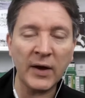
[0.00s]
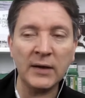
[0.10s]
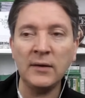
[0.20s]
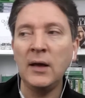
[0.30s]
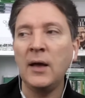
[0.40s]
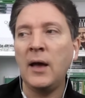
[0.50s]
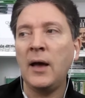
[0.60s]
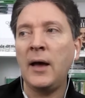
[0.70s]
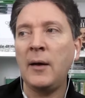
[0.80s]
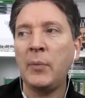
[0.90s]
But I don't
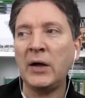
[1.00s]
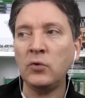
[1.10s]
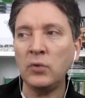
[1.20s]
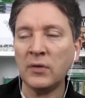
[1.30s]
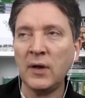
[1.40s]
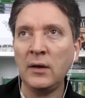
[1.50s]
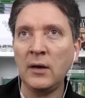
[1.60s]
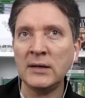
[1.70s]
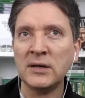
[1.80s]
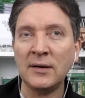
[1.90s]
think as an
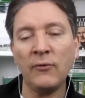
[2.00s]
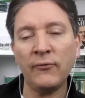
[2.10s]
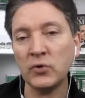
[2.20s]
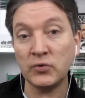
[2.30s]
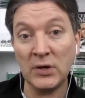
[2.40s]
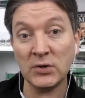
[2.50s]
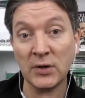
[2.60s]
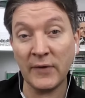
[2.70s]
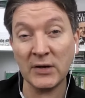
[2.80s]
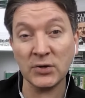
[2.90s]
attacking force, Rangers have
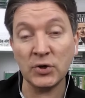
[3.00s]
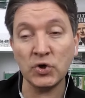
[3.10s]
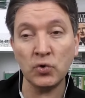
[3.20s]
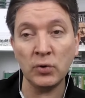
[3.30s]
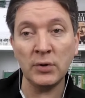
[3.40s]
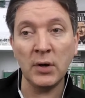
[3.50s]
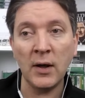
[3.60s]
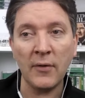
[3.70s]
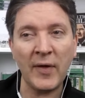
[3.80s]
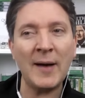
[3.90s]
actually shown
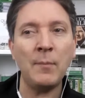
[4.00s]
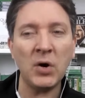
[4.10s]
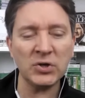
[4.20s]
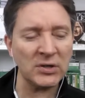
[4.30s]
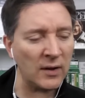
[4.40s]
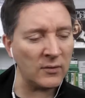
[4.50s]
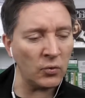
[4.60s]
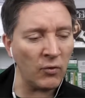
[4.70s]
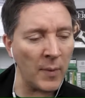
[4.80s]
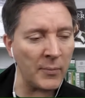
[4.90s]
that much. I don't
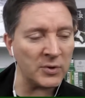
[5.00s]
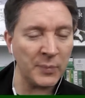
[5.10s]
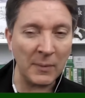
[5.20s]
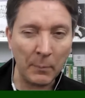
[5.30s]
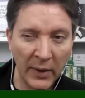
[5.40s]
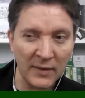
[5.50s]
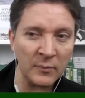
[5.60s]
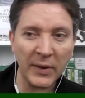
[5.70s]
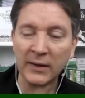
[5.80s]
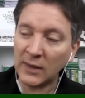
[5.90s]
remember us being pinned
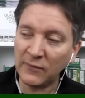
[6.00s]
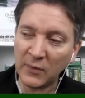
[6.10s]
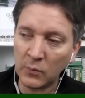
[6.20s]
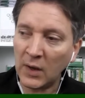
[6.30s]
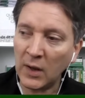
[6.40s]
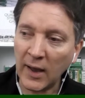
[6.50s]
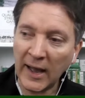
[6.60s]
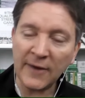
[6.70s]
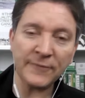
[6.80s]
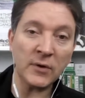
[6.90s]
back. Even
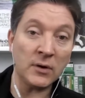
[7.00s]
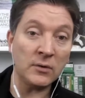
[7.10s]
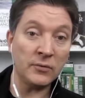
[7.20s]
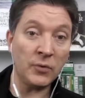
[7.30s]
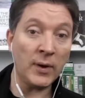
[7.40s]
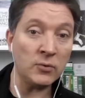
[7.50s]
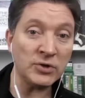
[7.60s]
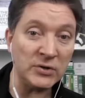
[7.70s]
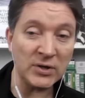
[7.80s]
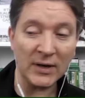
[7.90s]
after the Welsh
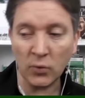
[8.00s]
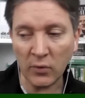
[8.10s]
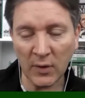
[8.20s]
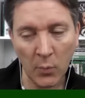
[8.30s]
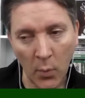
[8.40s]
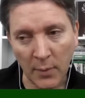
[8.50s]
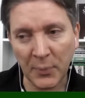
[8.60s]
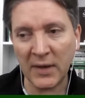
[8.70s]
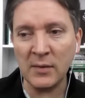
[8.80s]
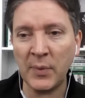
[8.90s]
injury, I don't think we were
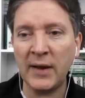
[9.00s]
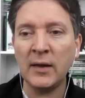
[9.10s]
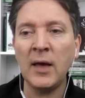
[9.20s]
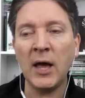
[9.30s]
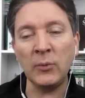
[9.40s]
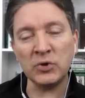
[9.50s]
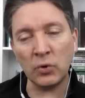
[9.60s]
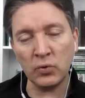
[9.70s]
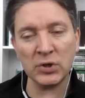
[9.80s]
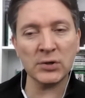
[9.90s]
pinned back. It was our
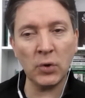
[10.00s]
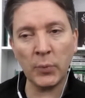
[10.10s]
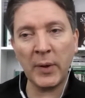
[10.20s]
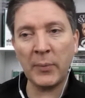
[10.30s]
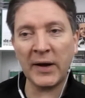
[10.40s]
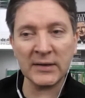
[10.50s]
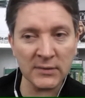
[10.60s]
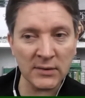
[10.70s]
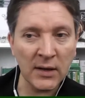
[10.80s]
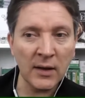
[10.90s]
own sloppy
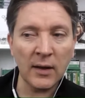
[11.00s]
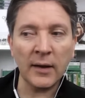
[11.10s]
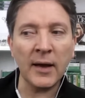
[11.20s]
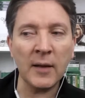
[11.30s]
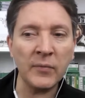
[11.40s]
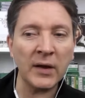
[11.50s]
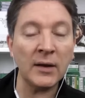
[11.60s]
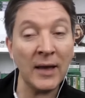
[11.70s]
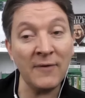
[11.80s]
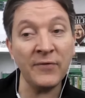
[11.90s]
passing that
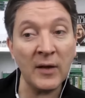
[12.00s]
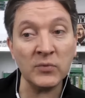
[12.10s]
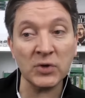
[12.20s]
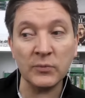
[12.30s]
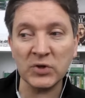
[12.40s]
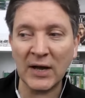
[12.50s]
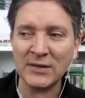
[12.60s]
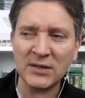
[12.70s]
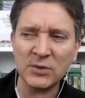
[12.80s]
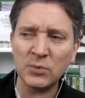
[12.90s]
gave them some
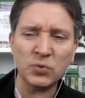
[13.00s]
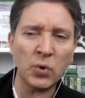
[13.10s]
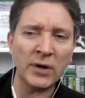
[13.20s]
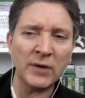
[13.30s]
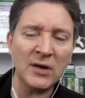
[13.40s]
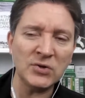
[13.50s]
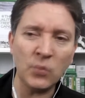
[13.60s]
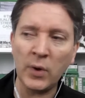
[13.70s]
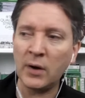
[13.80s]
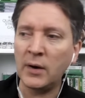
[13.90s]
chances. There was one occasion
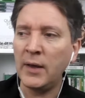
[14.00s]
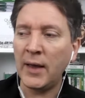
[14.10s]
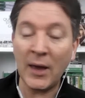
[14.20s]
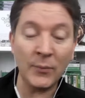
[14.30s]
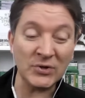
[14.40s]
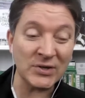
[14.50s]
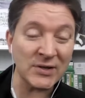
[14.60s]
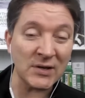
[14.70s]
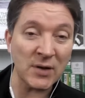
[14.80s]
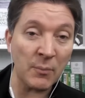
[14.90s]
where it was just a
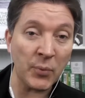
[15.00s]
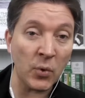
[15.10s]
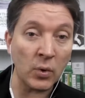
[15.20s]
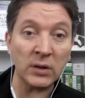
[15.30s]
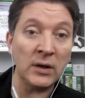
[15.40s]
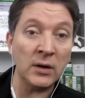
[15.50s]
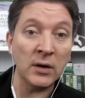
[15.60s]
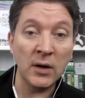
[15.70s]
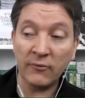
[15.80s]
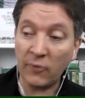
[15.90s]
simple clear
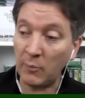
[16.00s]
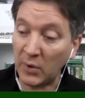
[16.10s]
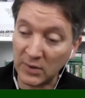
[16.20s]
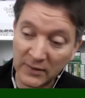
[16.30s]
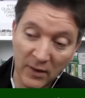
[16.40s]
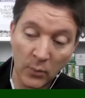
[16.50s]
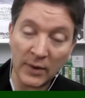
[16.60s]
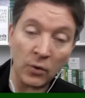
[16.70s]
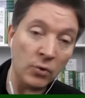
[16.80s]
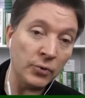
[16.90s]
from Butland and it went
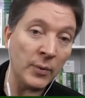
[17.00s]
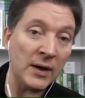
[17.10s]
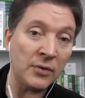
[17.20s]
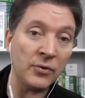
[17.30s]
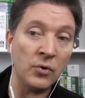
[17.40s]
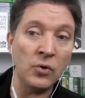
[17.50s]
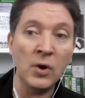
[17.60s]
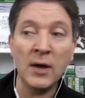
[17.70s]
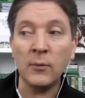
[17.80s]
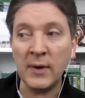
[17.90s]
all the way through.
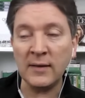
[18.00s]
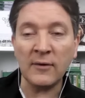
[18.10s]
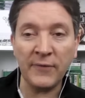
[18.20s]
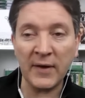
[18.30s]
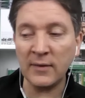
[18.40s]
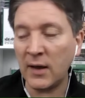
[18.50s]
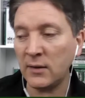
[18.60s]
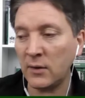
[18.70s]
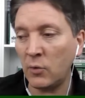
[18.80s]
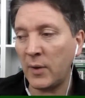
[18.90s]
We need to defend that a
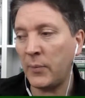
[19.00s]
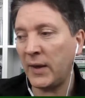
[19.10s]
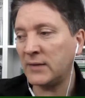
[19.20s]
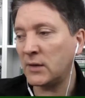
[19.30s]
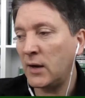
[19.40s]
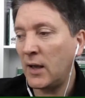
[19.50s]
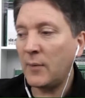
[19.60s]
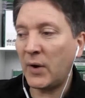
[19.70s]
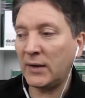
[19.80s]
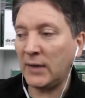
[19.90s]
little bit better. But
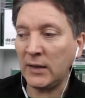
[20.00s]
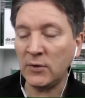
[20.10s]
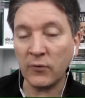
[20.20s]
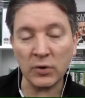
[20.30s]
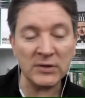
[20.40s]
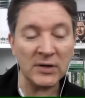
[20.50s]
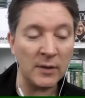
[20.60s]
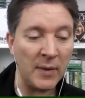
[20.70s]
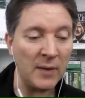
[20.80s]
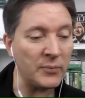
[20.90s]
again, you've got to
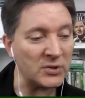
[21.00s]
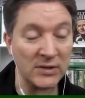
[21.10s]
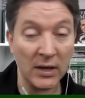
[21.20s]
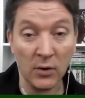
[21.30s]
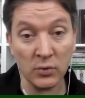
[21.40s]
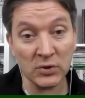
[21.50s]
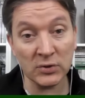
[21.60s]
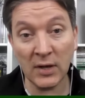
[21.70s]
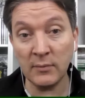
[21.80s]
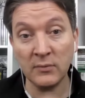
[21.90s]
remember Scales
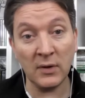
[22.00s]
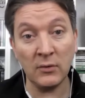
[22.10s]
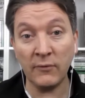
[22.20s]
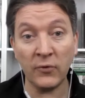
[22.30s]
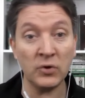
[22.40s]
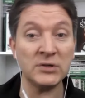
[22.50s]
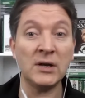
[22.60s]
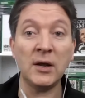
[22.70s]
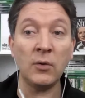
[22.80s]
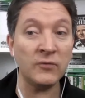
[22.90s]
and Nawrocki now
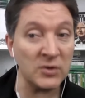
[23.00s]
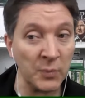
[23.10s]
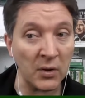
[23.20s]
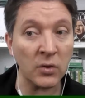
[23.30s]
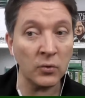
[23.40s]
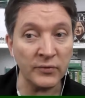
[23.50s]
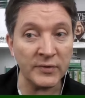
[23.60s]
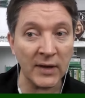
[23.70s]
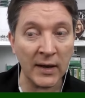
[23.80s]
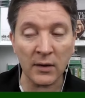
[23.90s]
have just been thrown
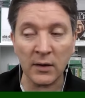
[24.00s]
together